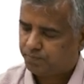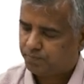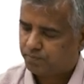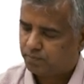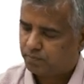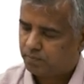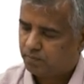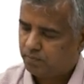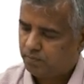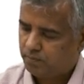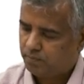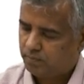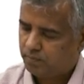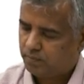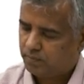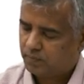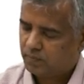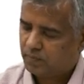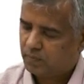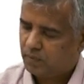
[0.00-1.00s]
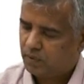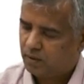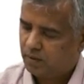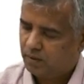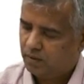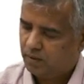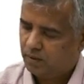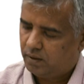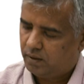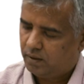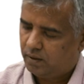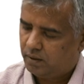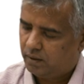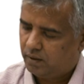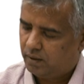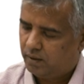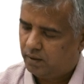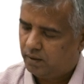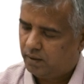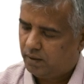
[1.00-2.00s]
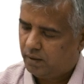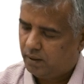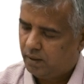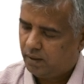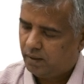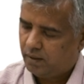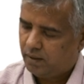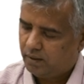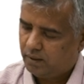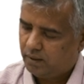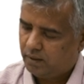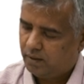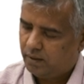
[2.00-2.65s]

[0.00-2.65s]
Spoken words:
(silence)